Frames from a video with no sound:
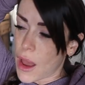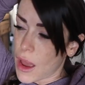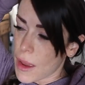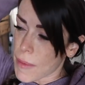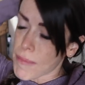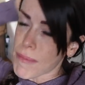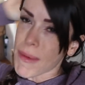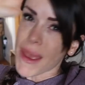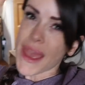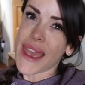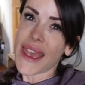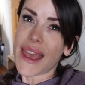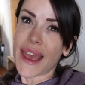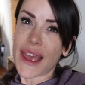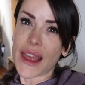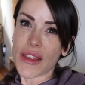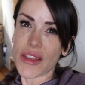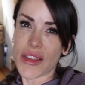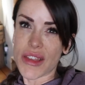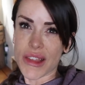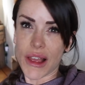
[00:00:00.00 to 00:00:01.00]

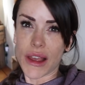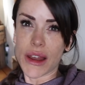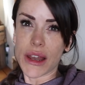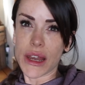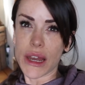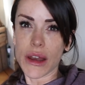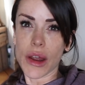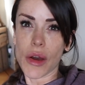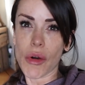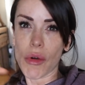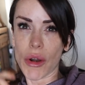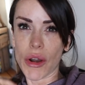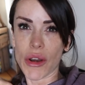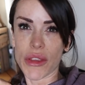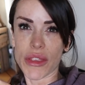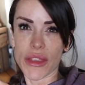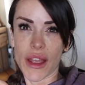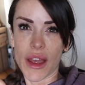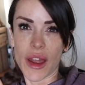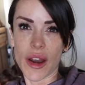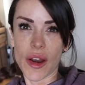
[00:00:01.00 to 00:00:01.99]
get slightly
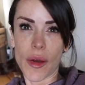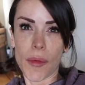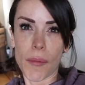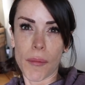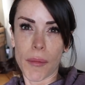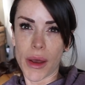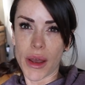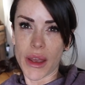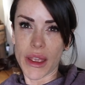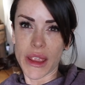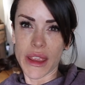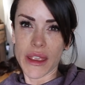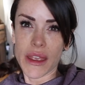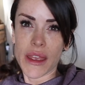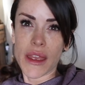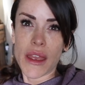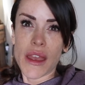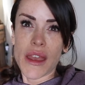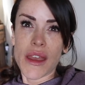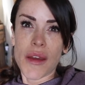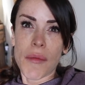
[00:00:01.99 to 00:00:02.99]
lower than my
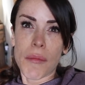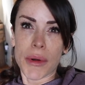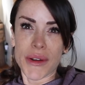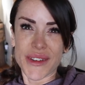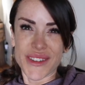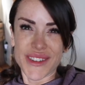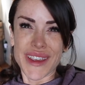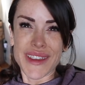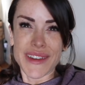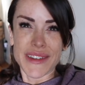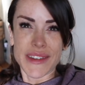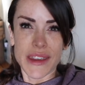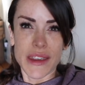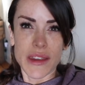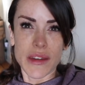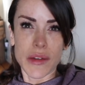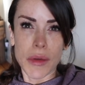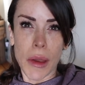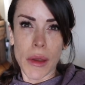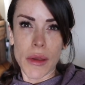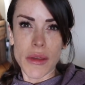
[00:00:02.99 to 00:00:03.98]

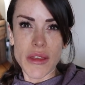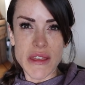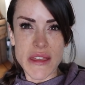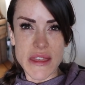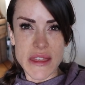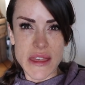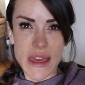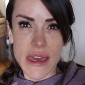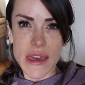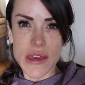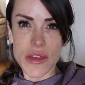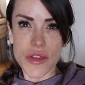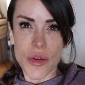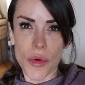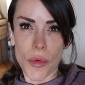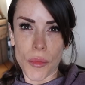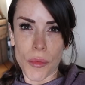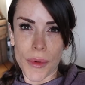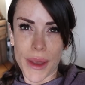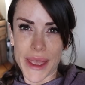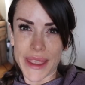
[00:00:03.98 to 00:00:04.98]
predicted stage
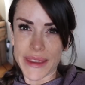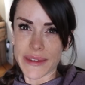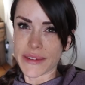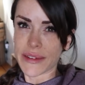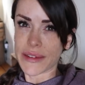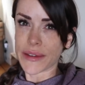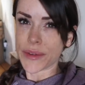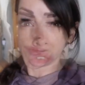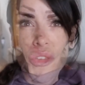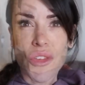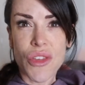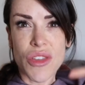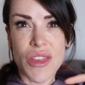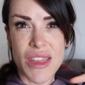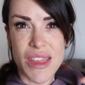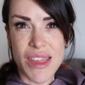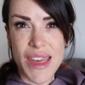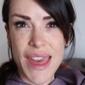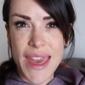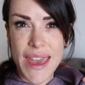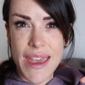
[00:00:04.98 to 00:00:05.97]
weight. So
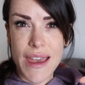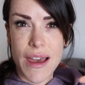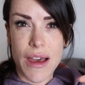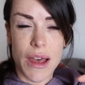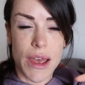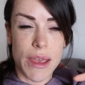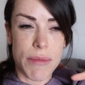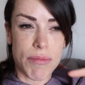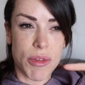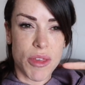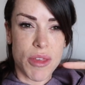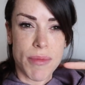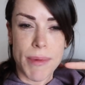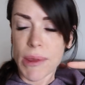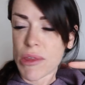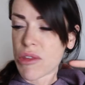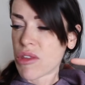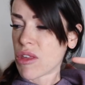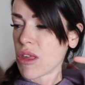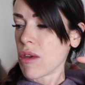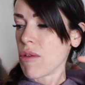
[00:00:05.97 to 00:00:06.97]
today I'm just
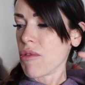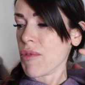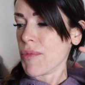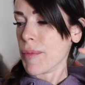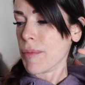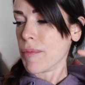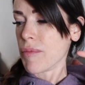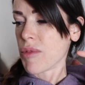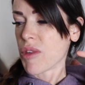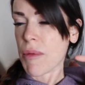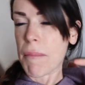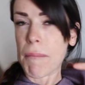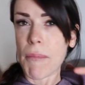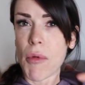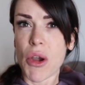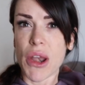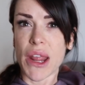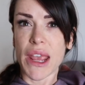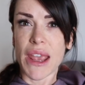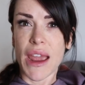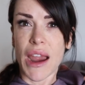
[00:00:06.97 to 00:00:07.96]
about to do some
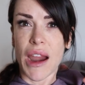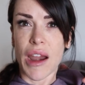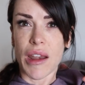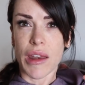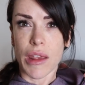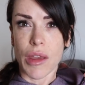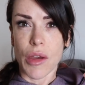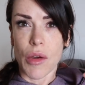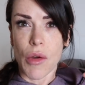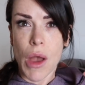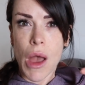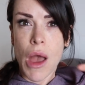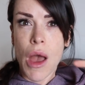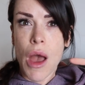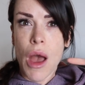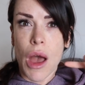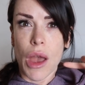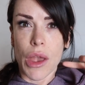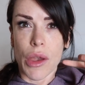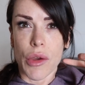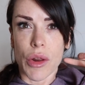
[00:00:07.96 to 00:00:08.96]
morning cardio.
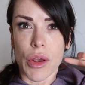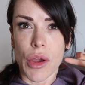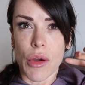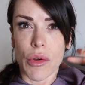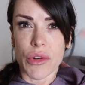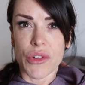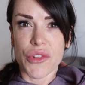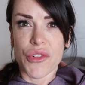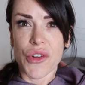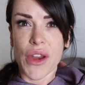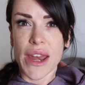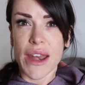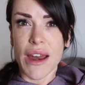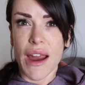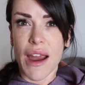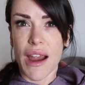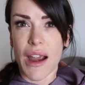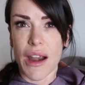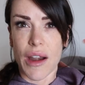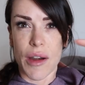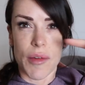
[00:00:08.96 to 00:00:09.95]
I'm gonna go and train
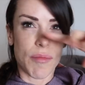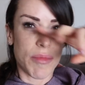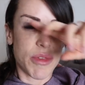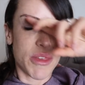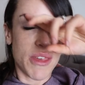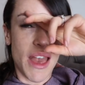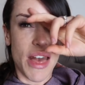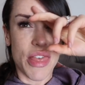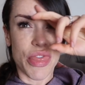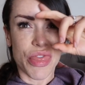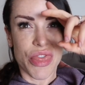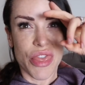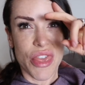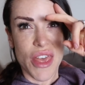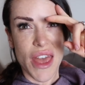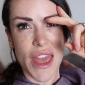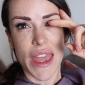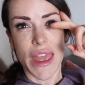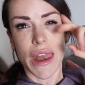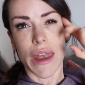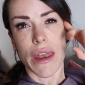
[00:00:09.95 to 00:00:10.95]
arms, and
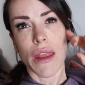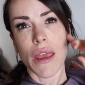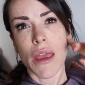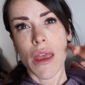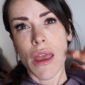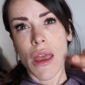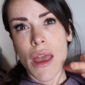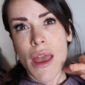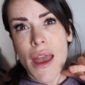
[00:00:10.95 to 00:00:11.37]
then